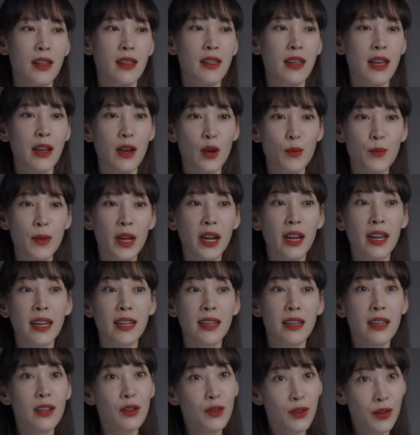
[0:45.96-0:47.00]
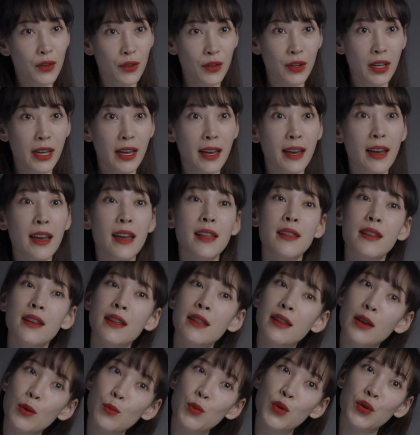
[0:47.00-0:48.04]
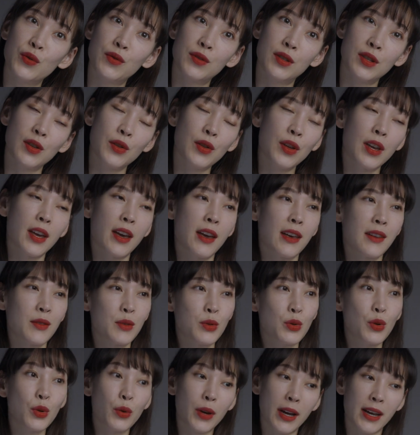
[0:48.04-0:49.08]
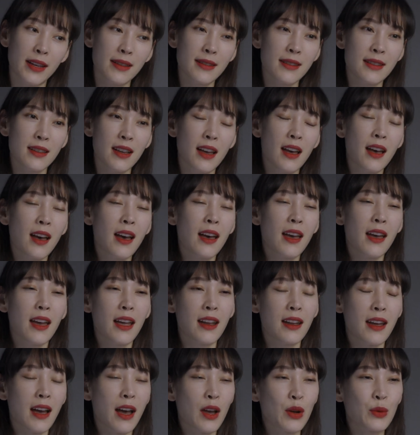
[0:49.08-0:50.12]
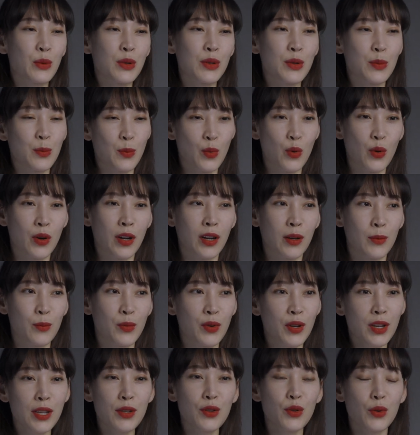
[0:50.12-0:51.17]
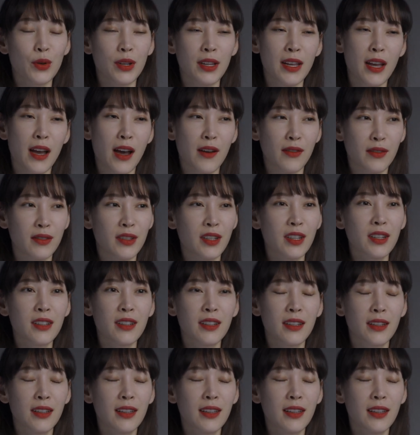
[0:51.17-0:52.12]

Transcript: they got married in Korea, and then they moved to the US, and I was born pretty shortly after.